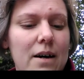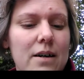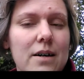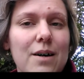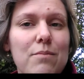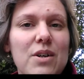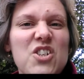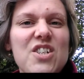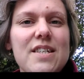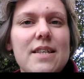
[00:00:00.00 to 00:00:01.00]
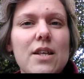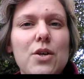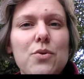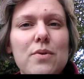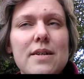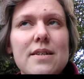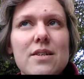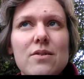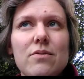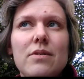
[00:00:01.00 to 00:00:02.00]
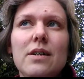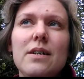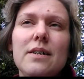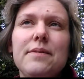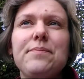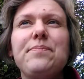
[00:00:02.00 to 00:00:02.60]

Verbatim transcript: uh, but she's in the US, so uh,